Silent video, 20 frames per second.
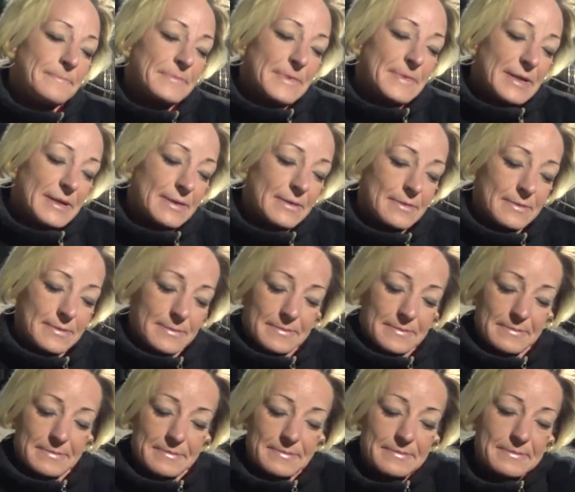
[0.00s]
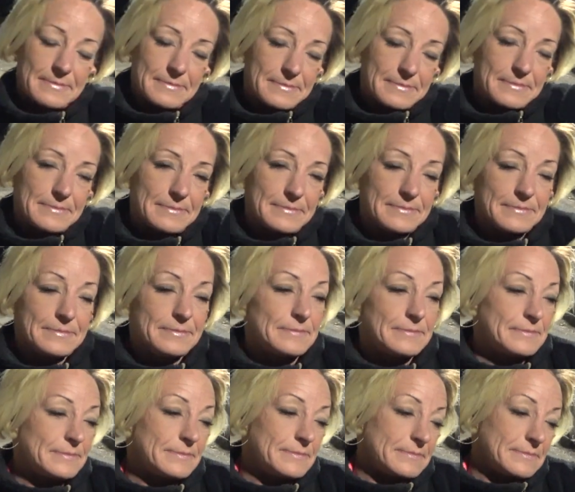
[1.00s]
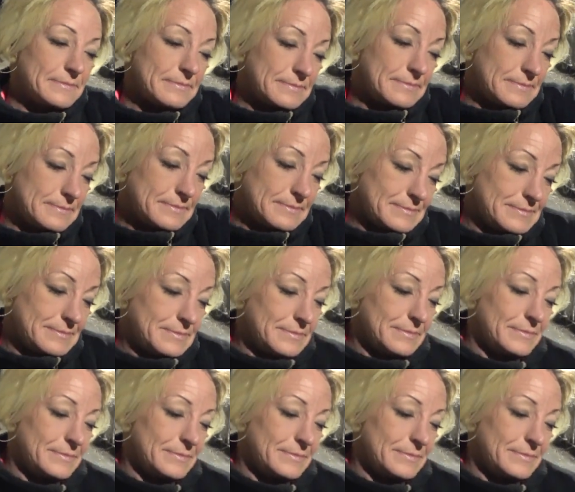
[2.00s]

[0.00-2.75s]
Robert Vandergriff says you're beautiful.